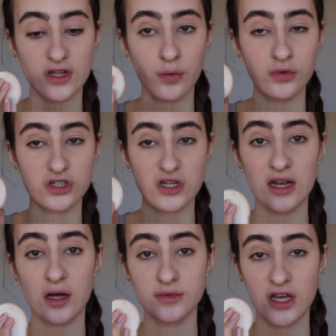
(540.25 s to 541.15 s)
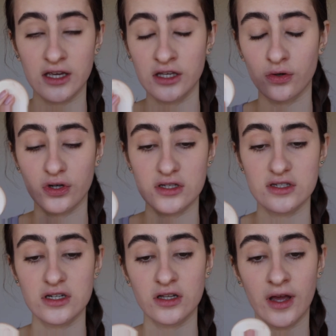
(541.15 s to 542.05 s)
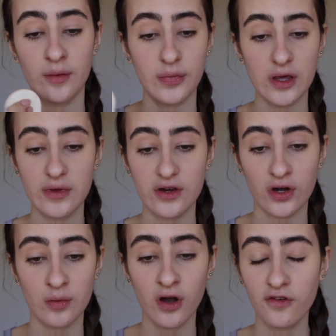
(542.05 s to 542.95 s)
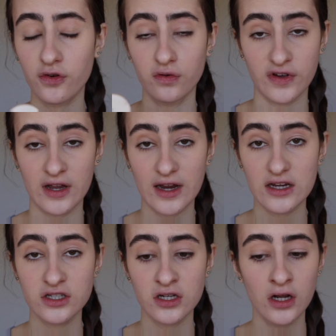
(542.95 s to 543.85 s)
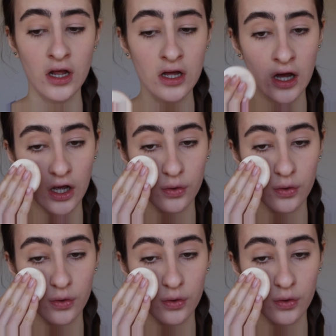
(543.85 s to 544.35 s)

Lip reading: that will just end up taking your concealer and BB cream off, or foundation. I